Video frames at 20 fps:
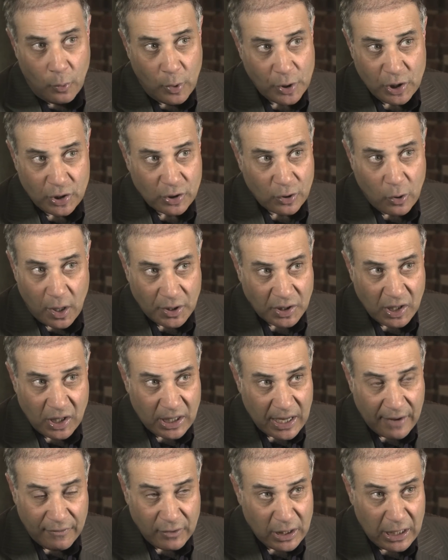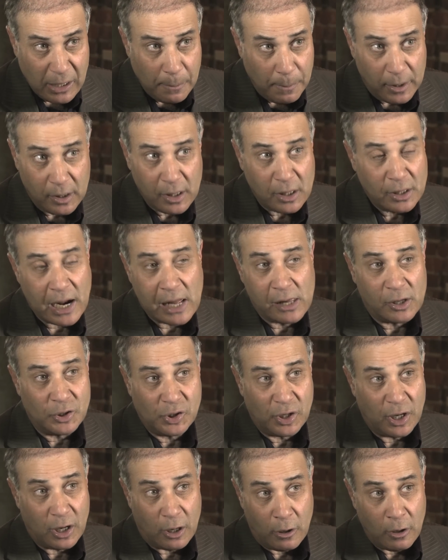which is costing $17 billion a
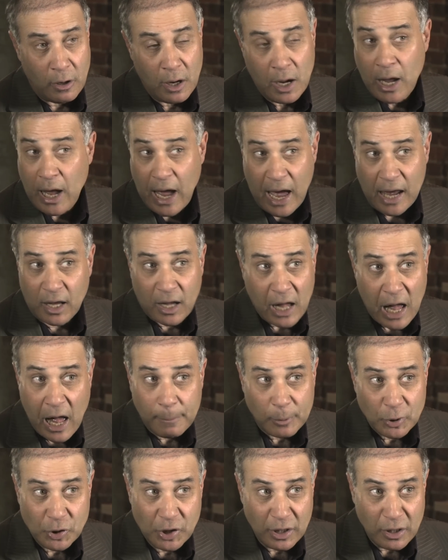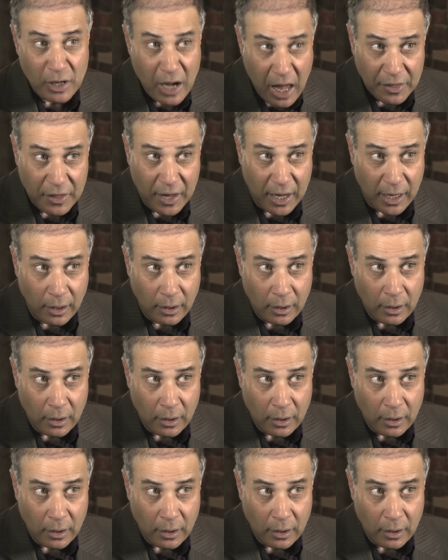year and accomplishing nothing.